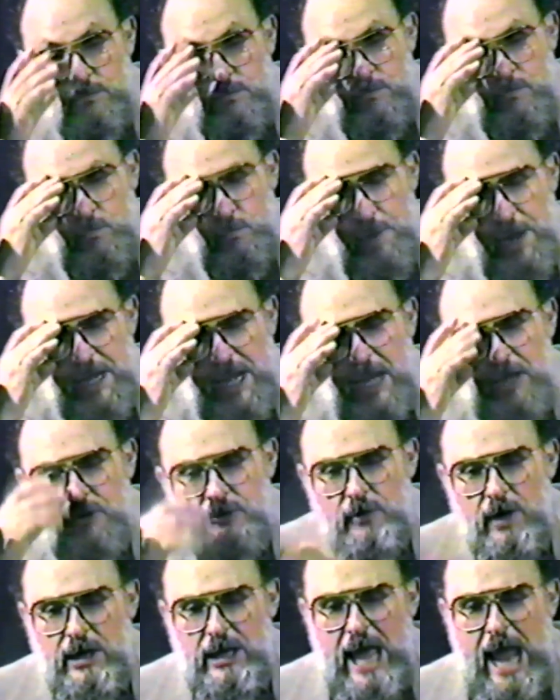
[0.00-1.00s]
We need
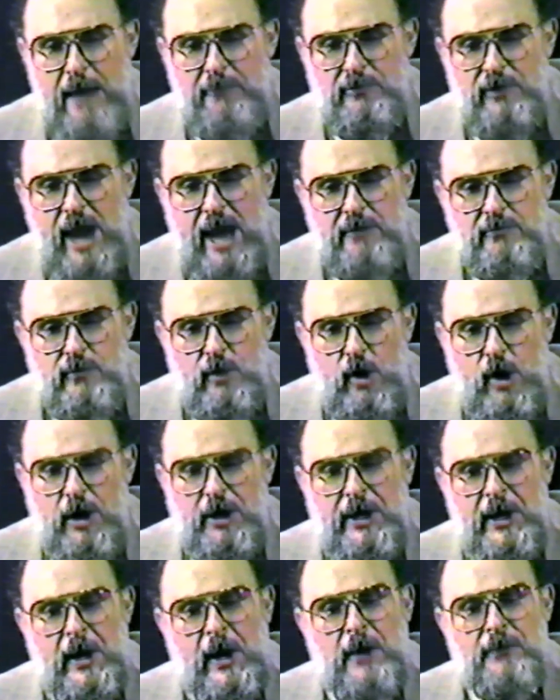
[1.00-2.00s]
to elaborate more
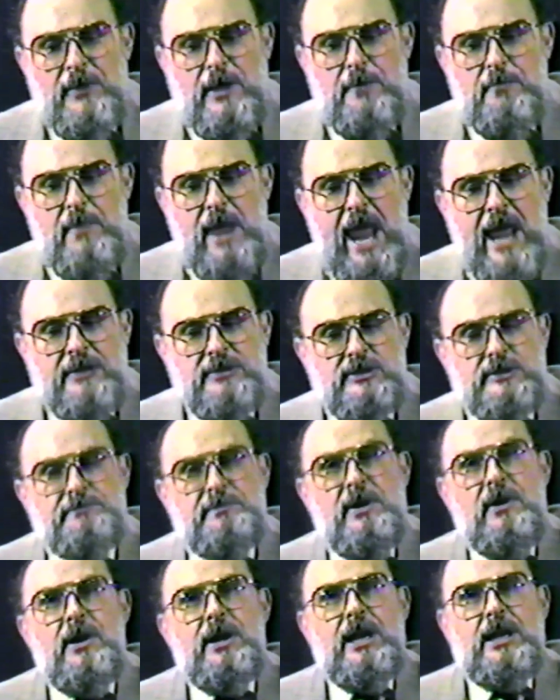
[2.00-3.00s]
here that man's
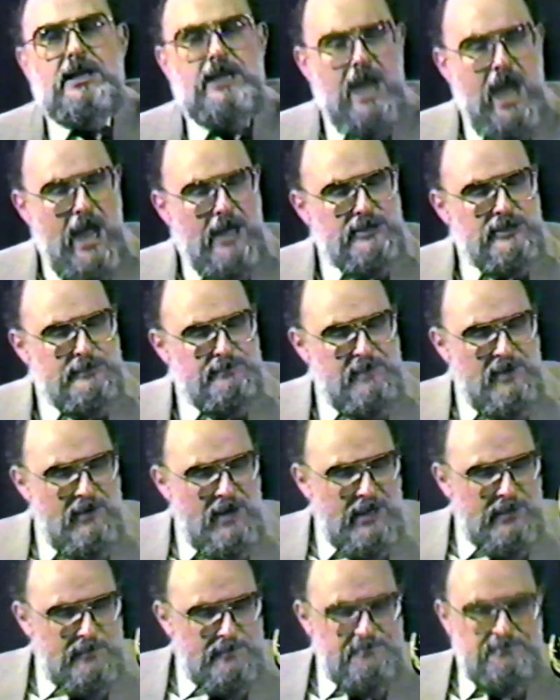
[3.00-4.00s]
spirit and God's
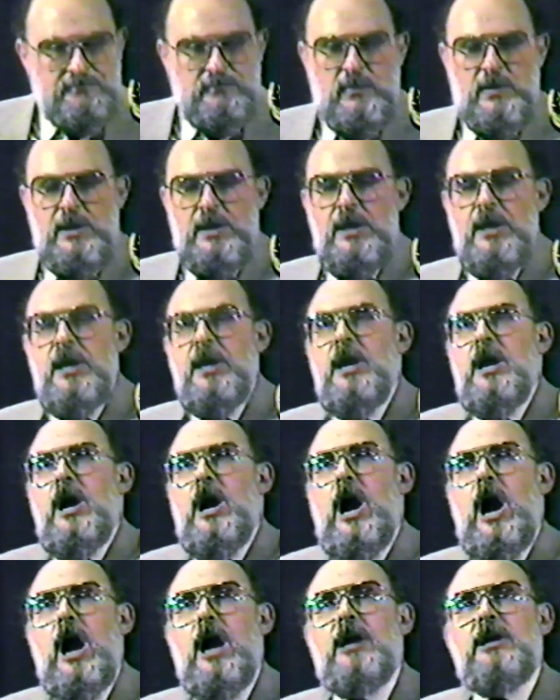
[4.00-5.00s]
spirit
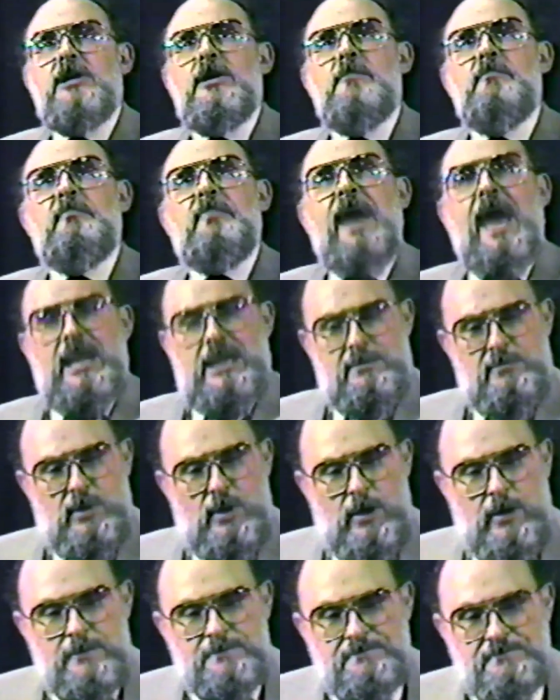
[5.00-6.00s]
are
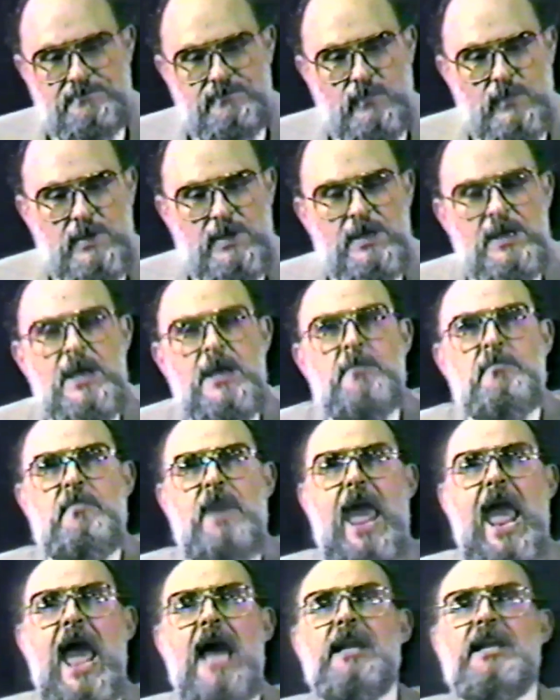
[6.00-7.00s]
compatible.
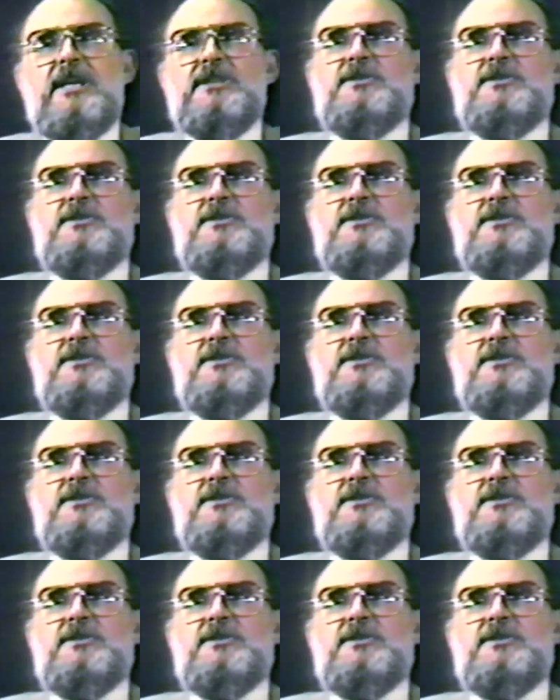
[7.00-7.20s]
Man is